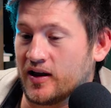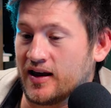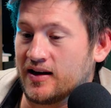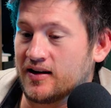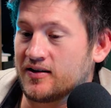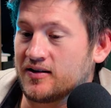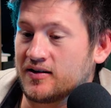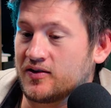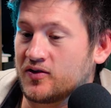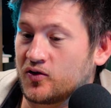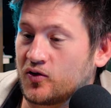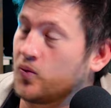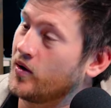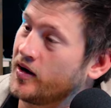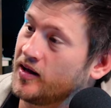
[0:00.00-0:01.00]
at
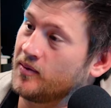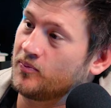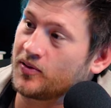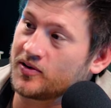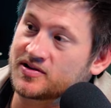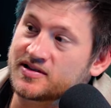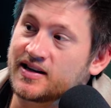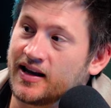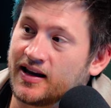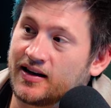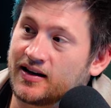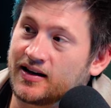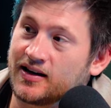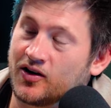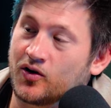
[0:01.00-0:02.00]
twenty percent
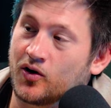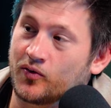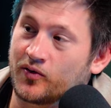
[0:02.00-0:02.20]
year